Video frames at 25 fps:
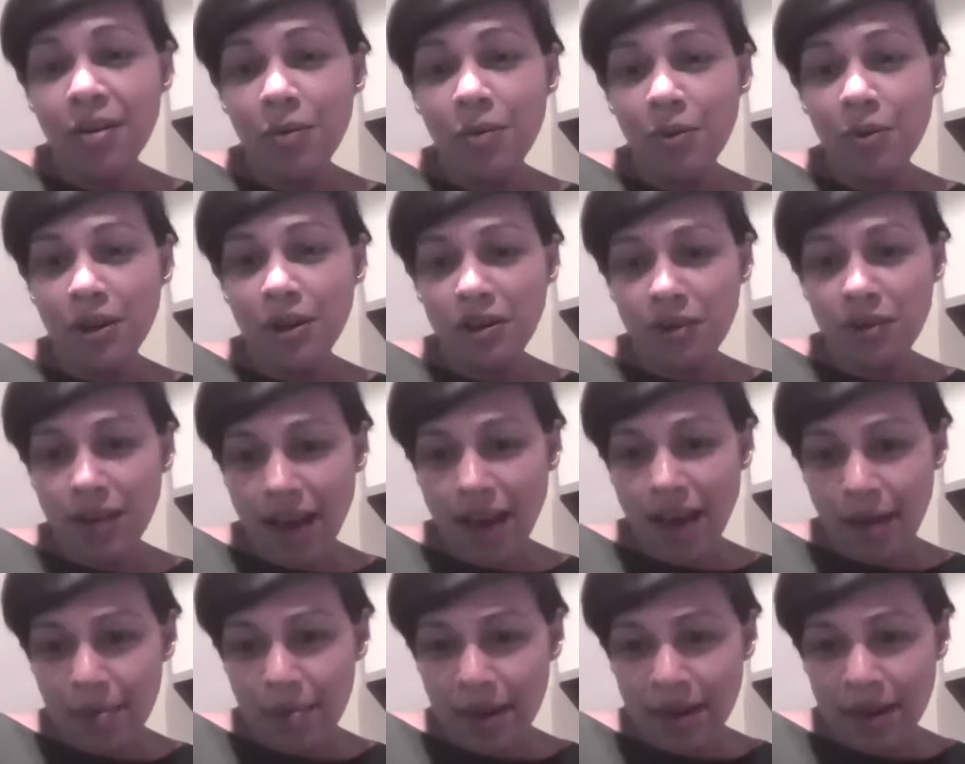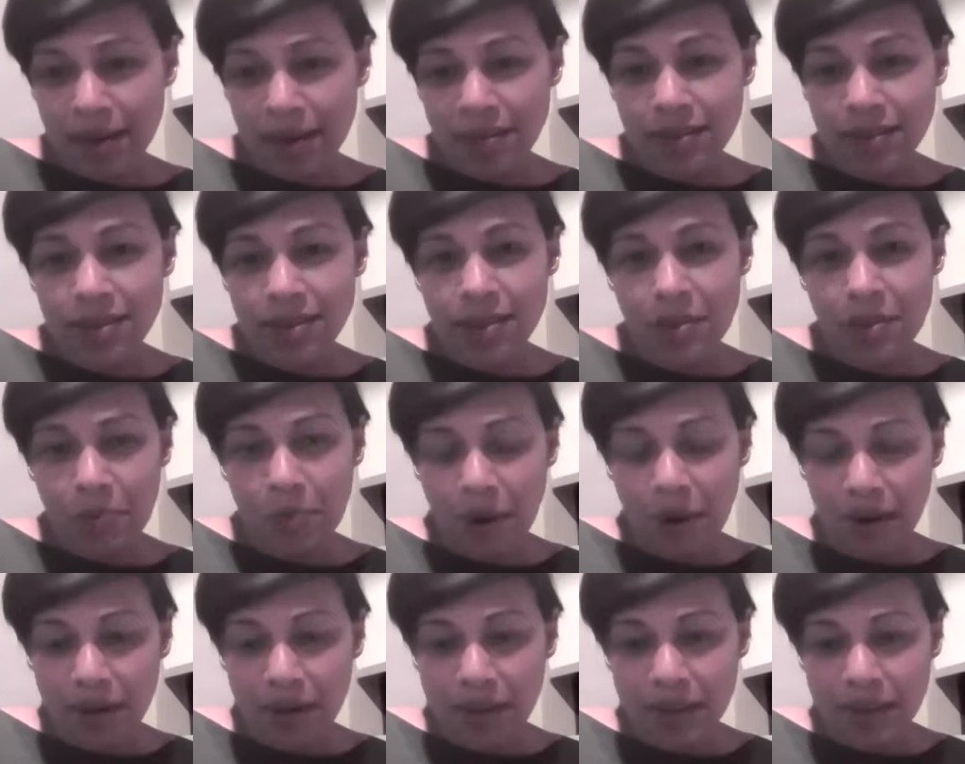when you're coming into
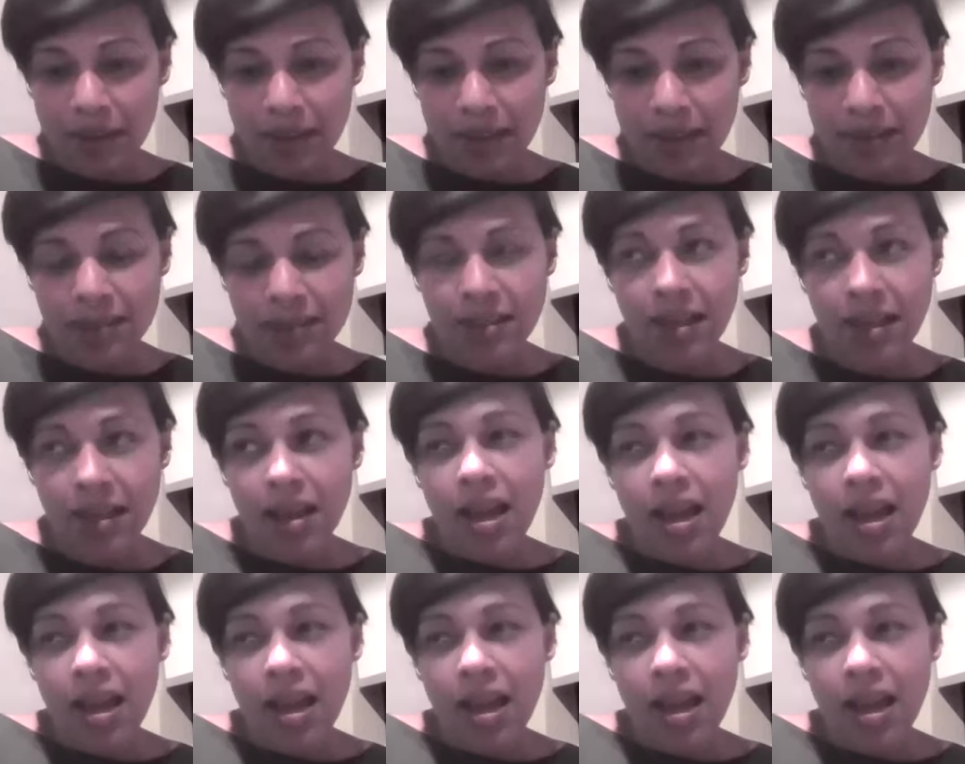politics.